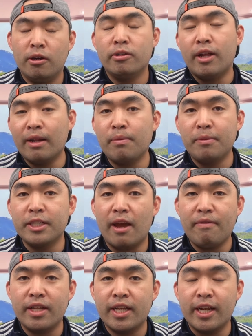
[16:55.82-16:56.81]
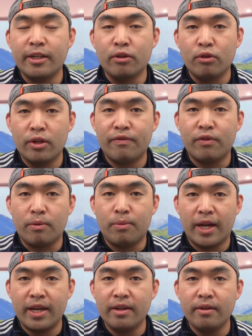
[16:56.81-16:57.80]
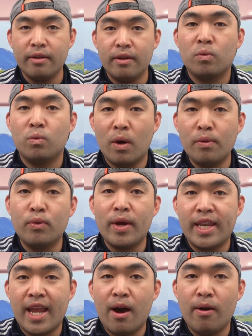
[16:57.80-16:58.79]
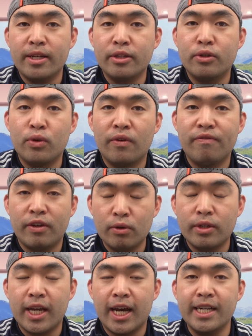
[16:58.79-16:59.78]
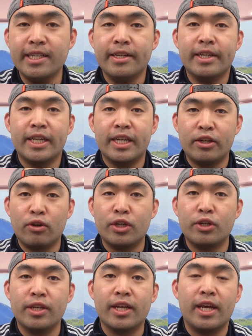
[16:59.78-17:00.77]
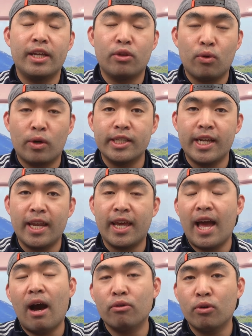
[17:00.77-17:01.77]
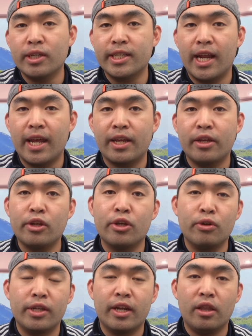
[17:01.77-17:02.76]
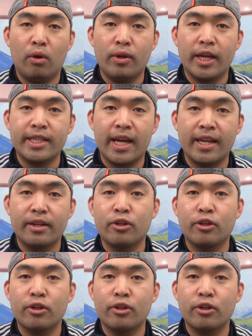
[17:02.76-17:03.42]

So that's pretty much everything that's included for the product. What I'm going to do right now is to do a few tests, either using indoor setting and outdoor setting, using the low light setting